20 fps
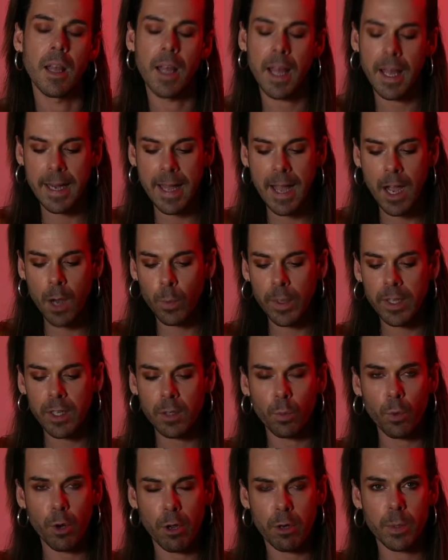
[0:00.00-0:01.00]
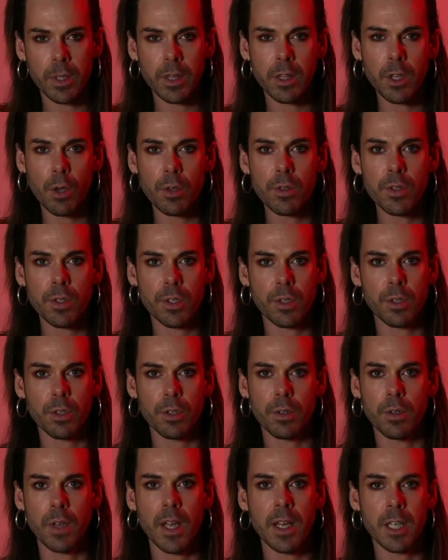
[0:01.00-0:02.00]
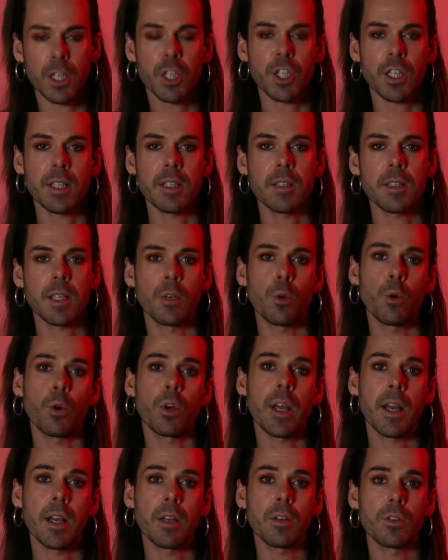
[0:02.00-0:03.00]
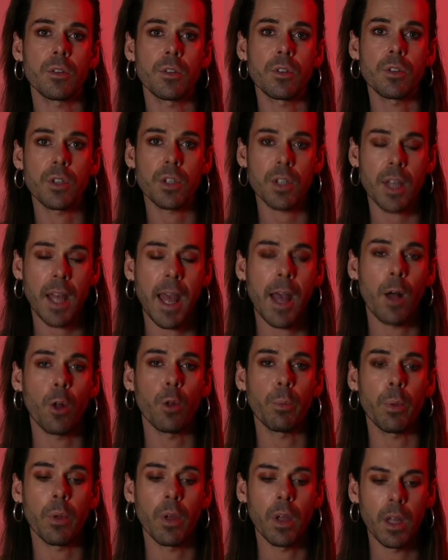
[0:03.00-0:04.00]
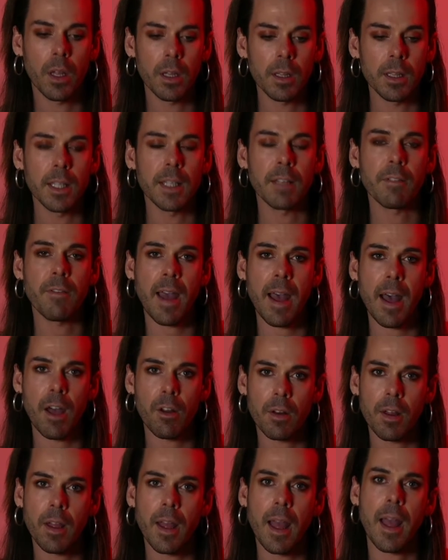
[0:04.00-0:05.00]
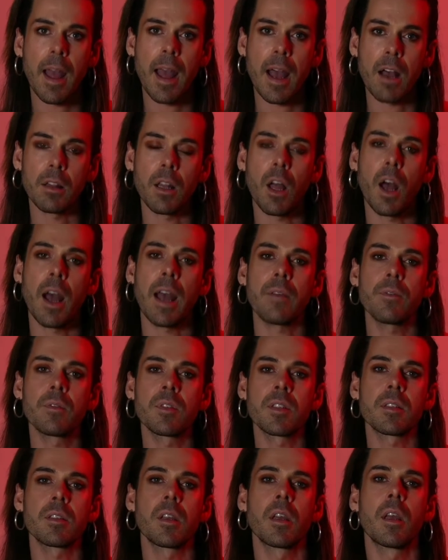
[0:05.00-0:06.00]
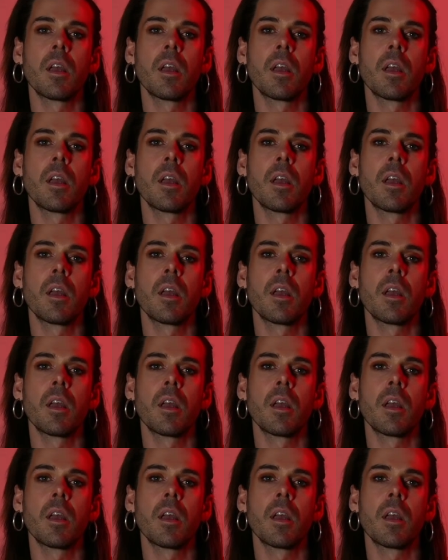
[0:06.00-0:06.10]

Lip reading: and how we can work with those two energies in order to help live out our lives